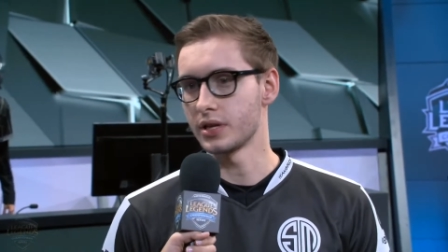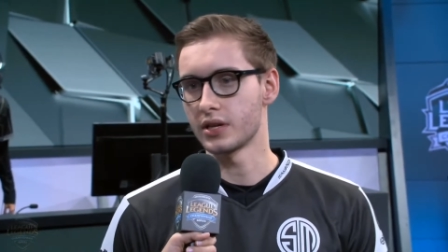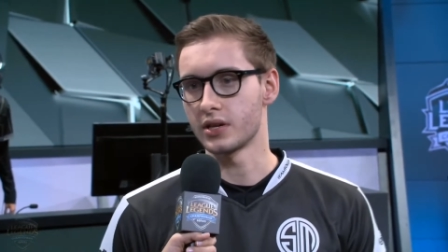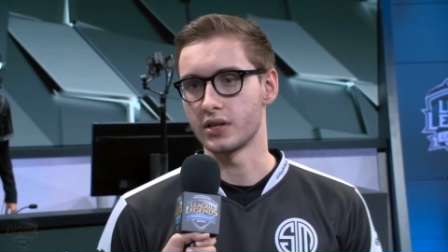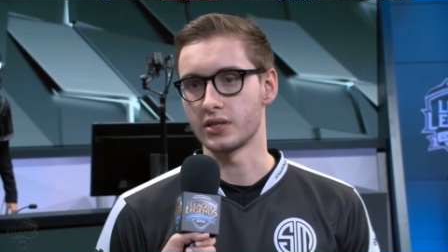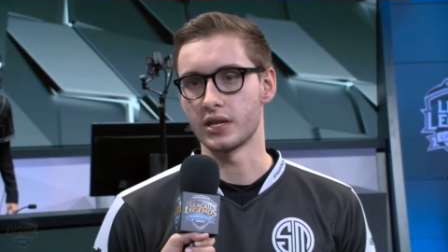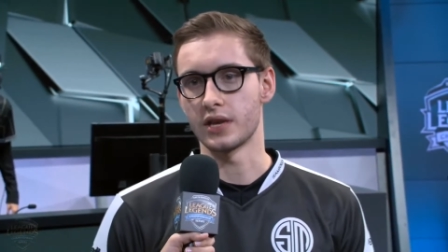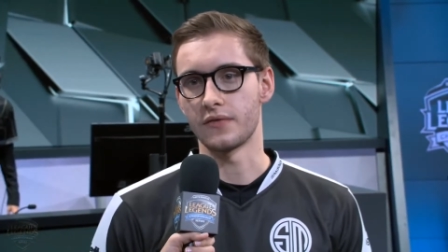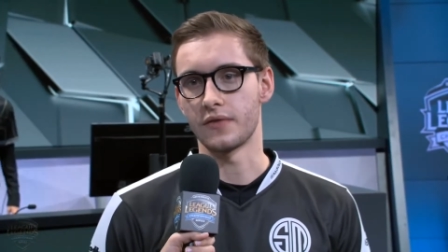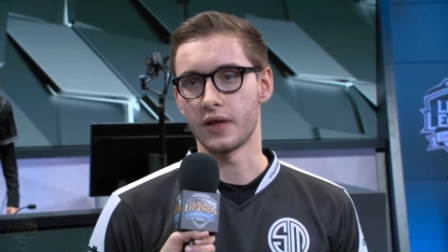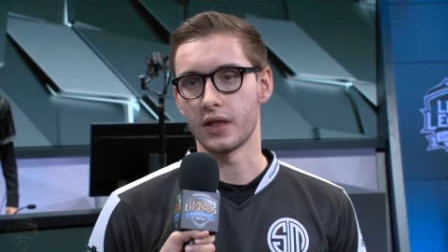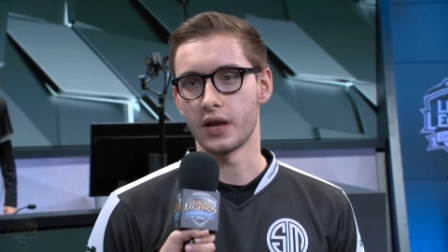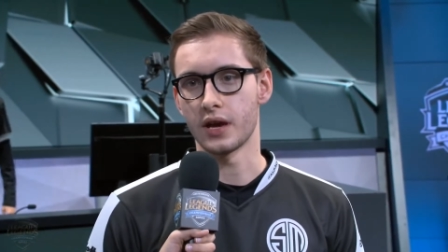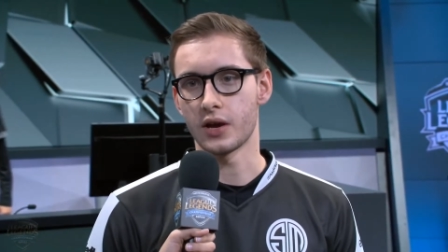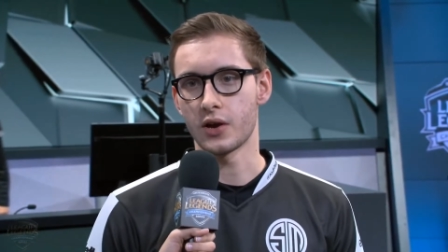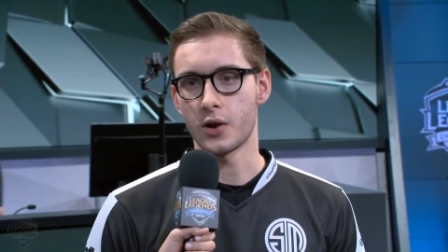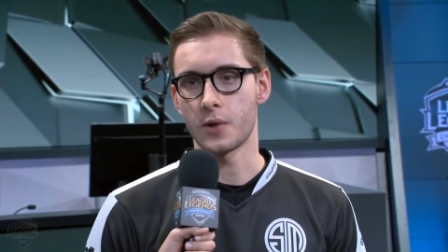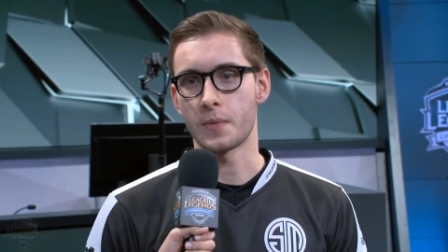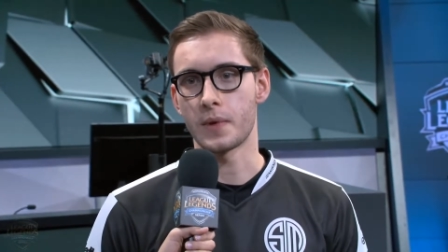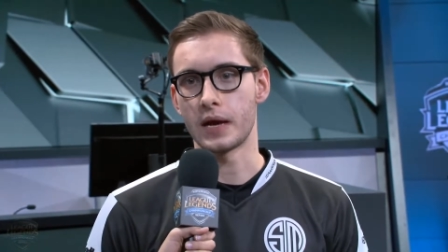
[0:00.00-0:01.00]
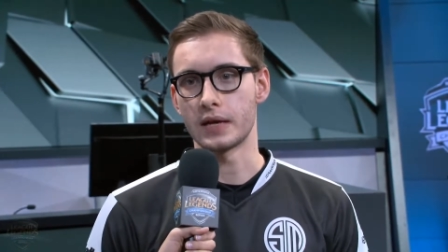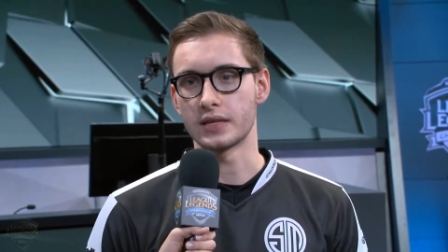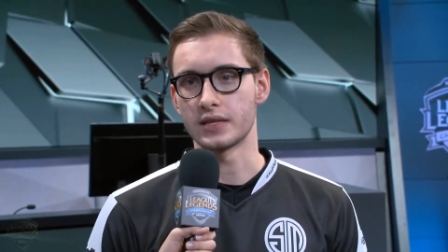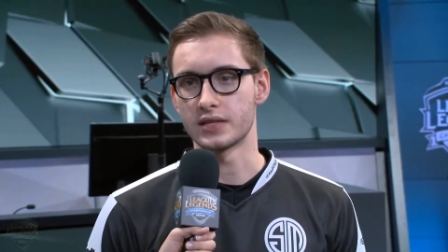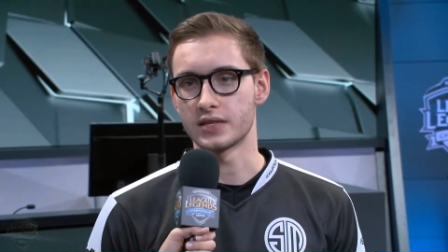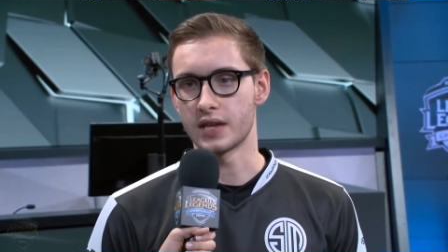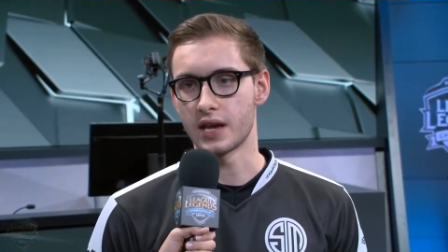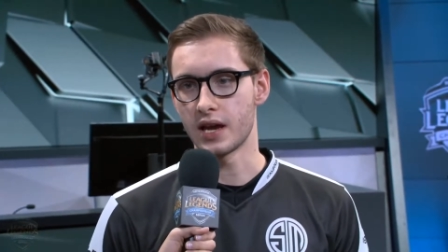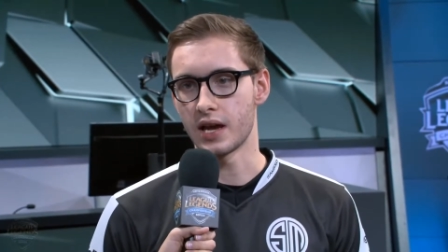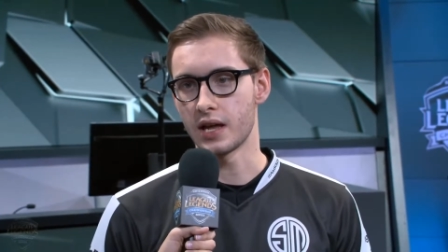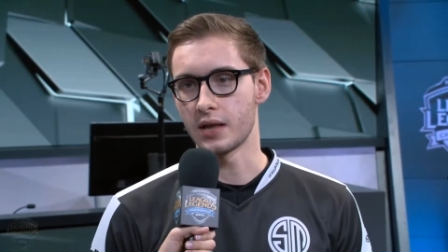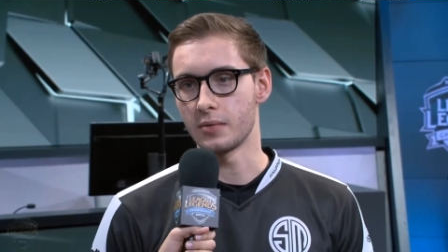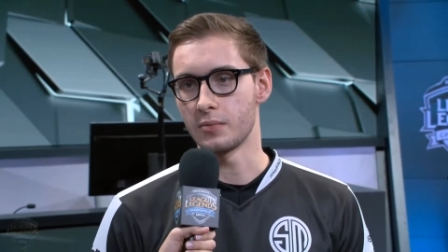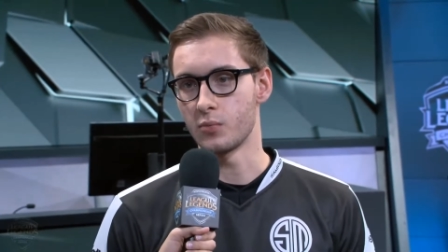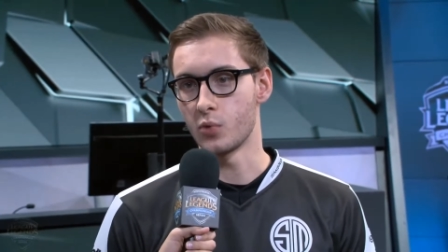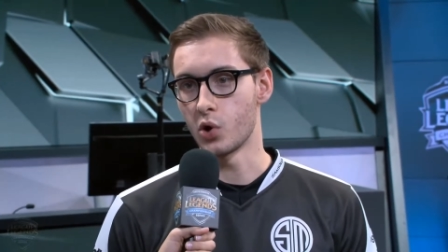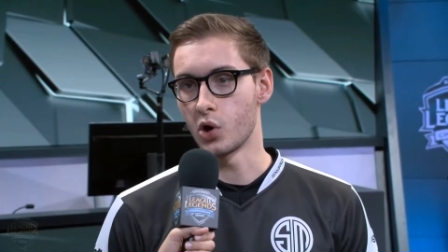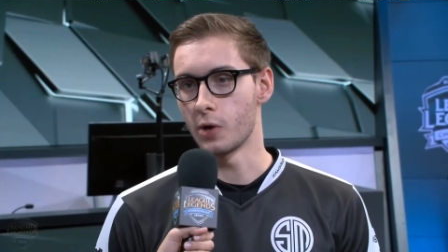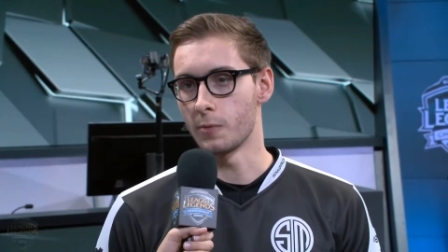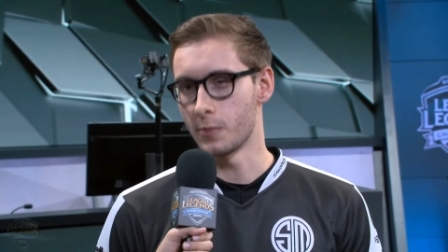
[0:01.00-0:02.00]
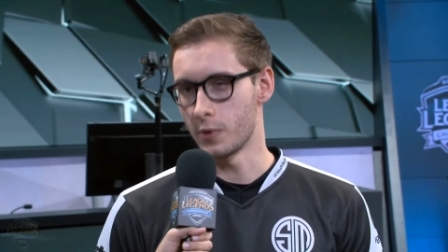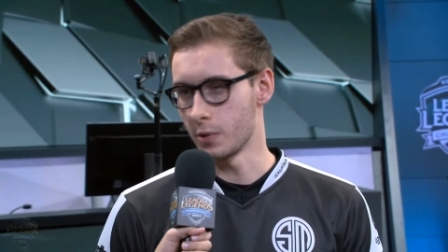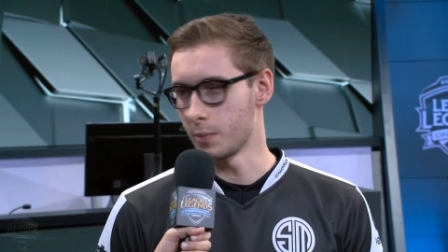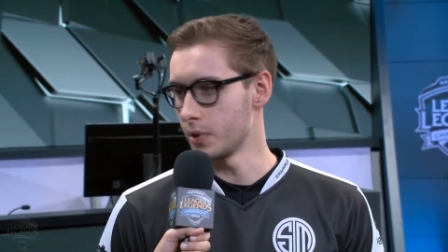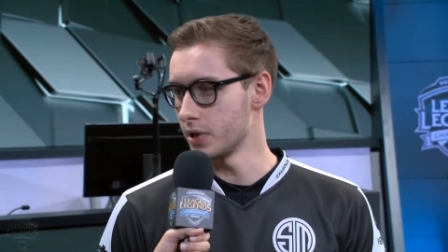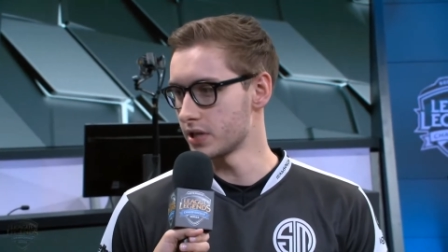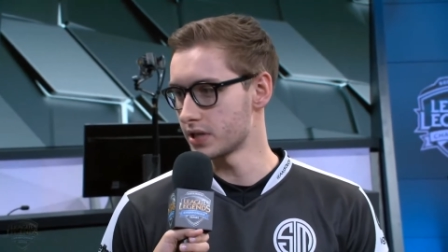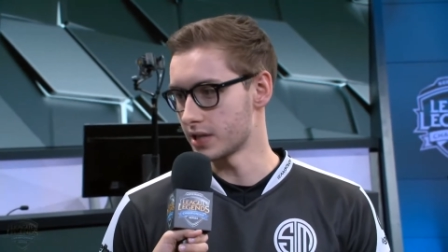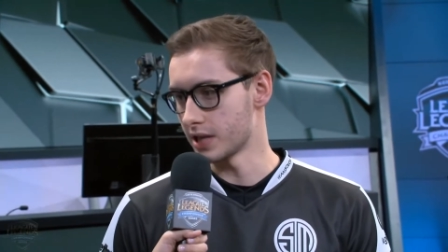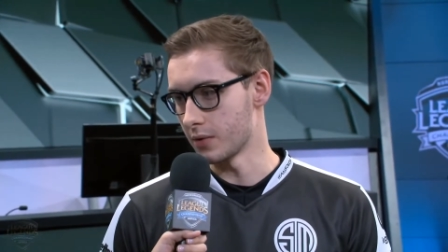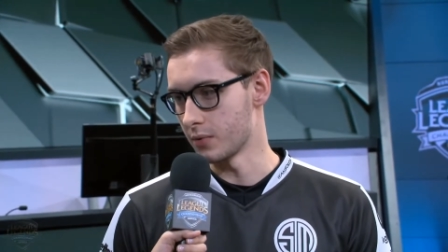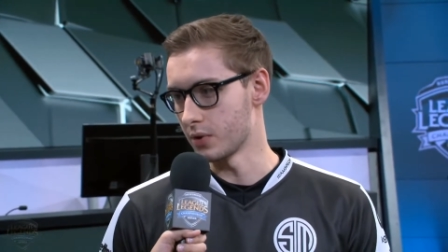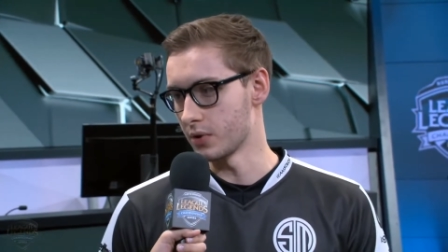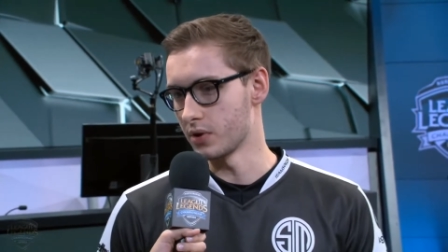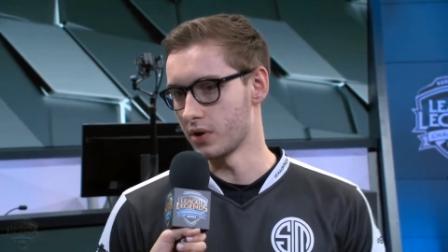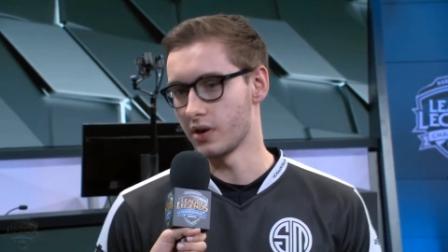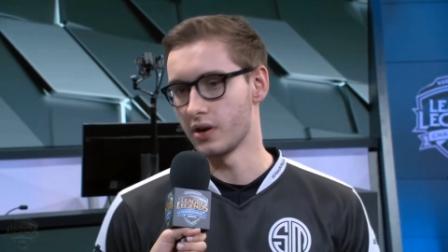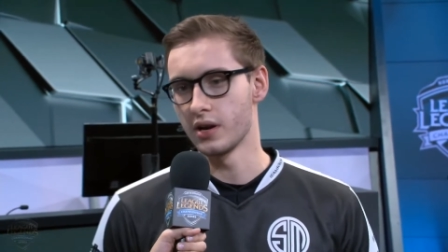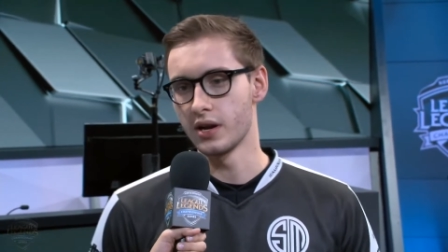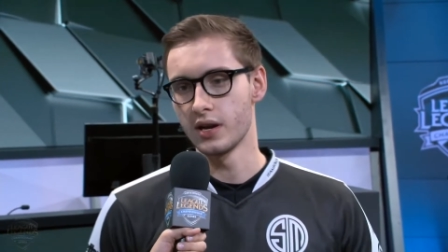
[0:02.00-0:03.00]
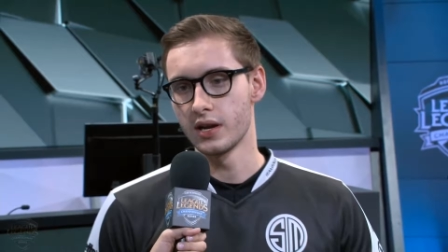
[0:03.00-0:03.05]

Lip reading: because I felt like our practice had more purpose and we were